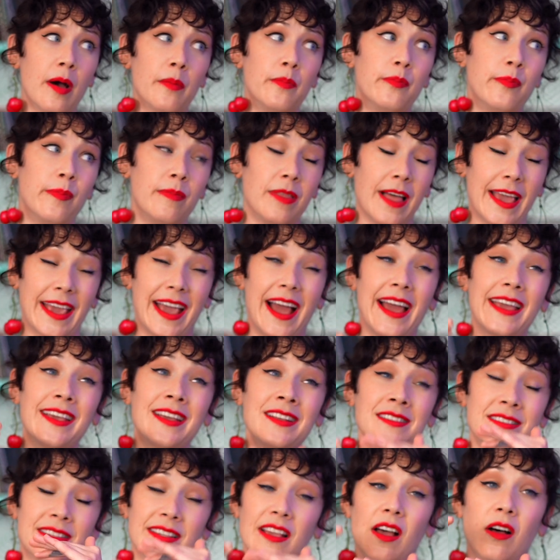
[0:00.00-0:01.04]
a, like I
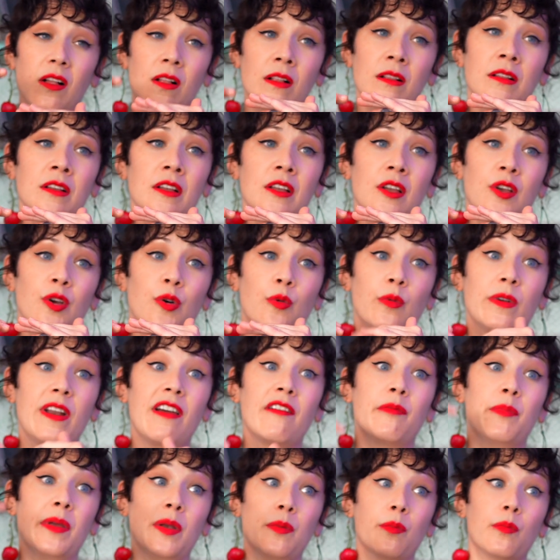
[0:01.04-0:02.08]
can tell when
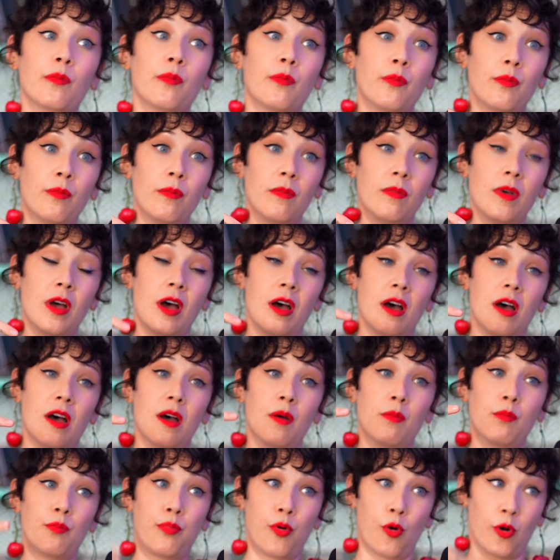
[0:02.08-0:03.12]
I've been
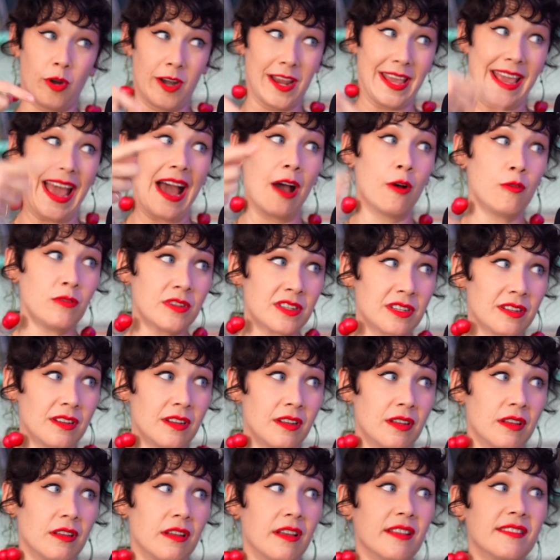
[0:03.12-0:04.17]
uh, pouring out
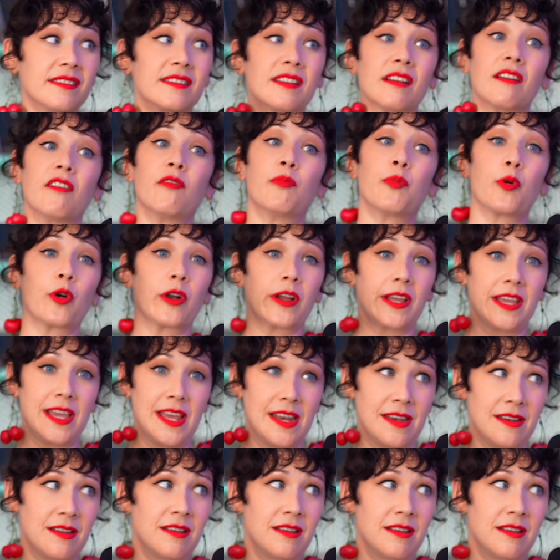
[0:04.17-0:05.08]
mm-hmm. instead of pouring in.